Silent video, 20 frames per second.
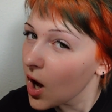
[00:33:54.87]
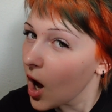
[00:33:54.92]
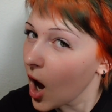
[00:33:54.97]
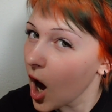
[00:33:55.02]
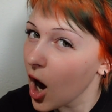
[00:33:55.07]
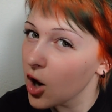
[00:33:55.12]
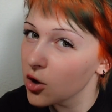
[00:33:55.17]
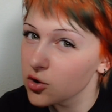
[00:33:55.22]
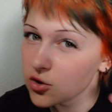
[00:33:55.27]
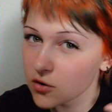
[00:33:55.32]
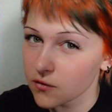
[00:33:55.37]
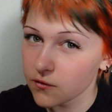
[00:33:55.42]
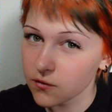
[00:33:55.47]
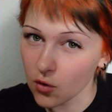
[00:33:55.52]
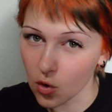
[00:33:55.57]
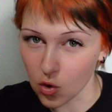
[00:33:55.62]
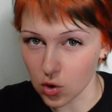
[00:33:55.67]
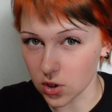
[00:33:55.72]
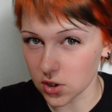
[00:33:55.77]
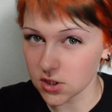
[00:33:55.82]
out of
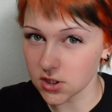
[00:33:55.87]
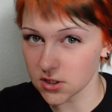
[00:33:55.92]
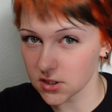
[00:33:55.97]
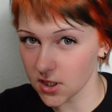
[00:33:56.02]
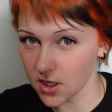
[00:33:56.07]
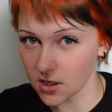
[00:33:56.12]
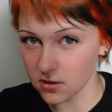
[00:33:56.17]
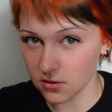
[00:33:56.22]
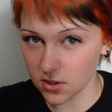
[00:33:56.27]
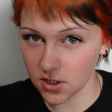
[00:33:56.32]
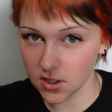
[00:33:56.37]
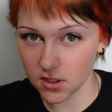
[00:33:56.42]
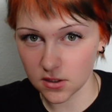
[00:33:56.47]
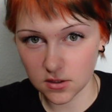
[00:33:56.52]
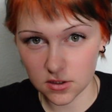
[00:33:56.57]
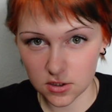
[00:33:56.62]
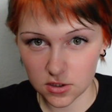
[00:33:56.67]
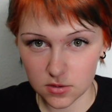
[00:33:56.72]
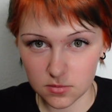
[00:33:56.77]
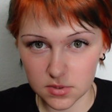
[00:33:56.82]
ordinary a
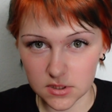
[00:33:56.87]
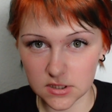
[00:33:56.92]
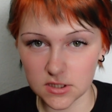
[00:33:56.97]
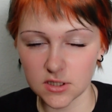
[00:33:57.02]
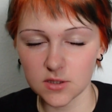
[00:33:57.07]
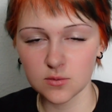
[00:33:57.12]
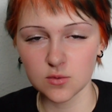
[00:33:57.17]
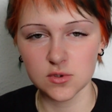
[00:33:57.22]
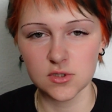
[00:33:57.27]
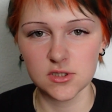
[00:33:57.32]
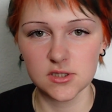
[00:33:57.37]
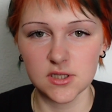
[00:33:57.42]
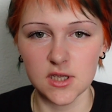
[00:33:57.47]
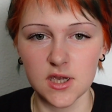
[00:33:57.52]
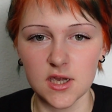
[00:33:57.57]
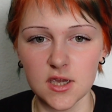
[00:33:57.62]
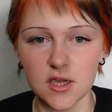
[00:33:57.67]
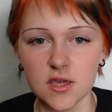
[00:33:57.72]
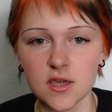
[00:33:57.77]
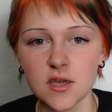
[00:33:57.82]
little bit, I would
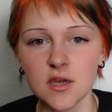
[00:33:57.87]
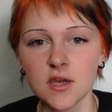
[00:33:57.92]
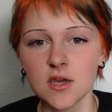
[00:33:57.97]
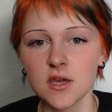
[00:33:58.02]
say.